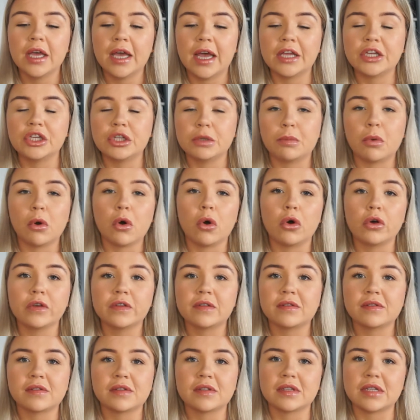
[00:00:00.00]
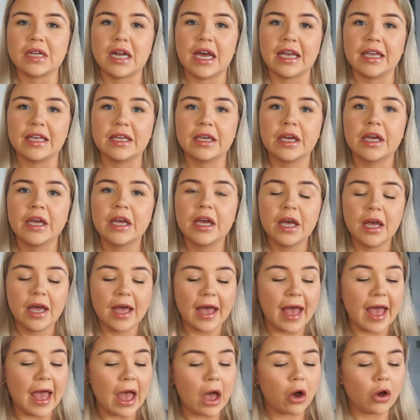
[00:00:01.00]
And she posts, like,
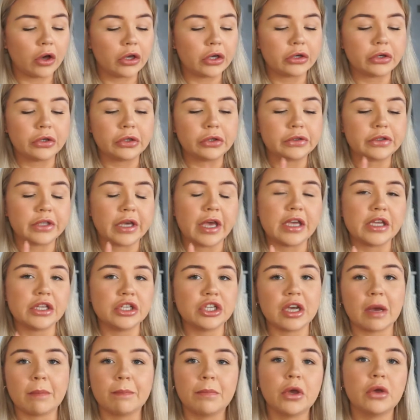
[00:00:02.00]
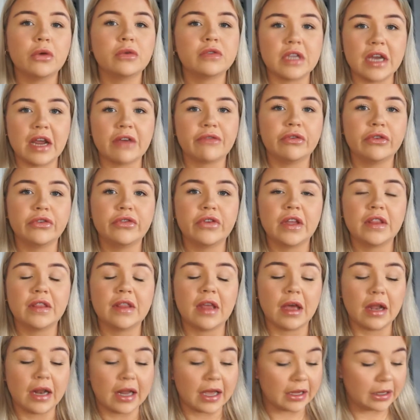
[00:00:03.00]
hair oils and shampoos and everything
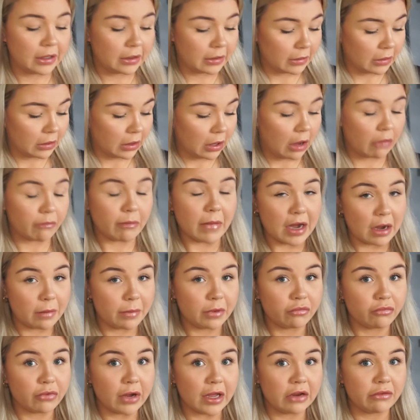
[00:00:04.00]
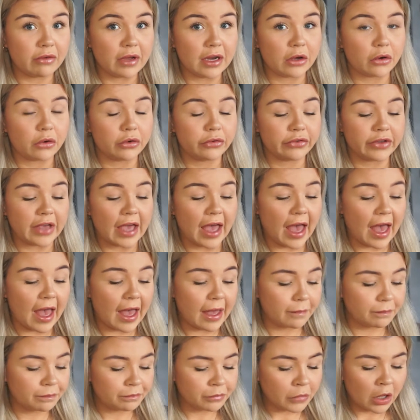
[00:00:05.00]
that, like, are meant to be really, really good for your
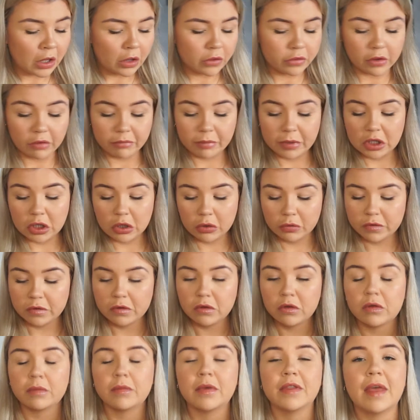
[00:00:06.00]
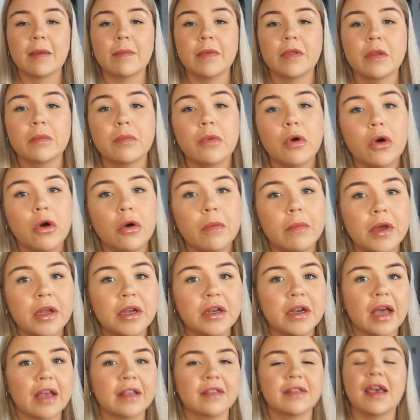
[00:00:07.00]
hair. So I've been using some of them at the
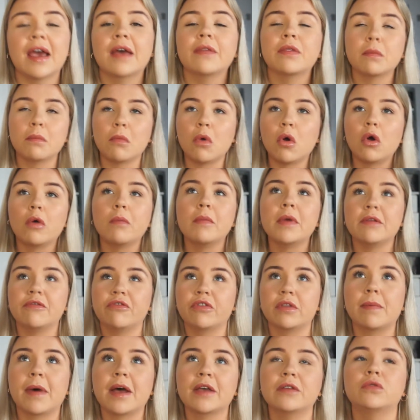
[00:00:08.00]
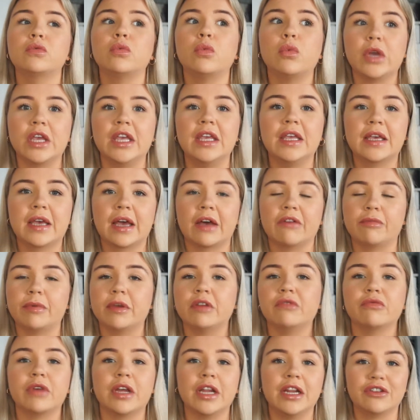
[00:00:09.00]
moment. I say at the moment, for the past week, I've
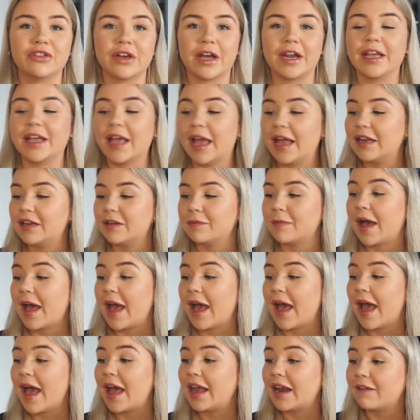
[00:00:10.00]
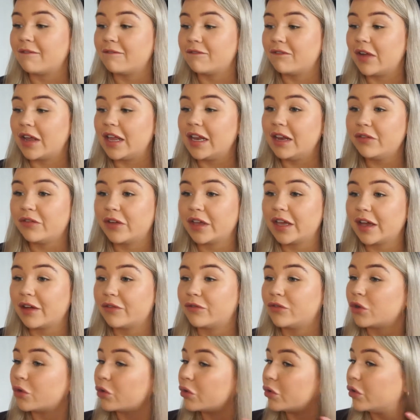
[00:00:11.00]
been really trying to get into my hair. And I really think
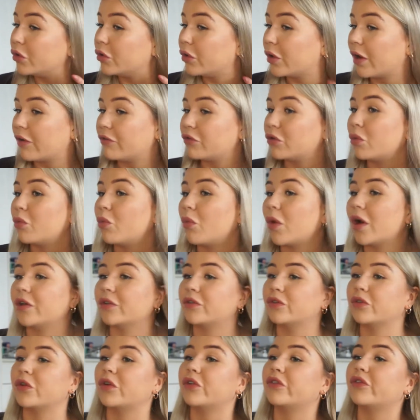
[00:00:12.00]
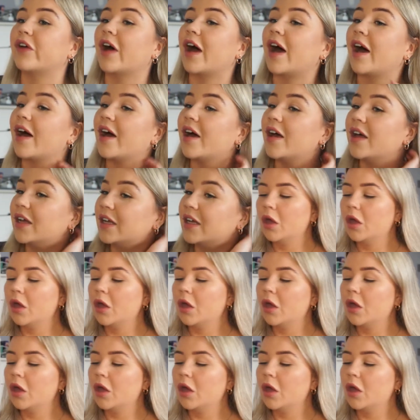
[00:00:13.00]
I've done well so far.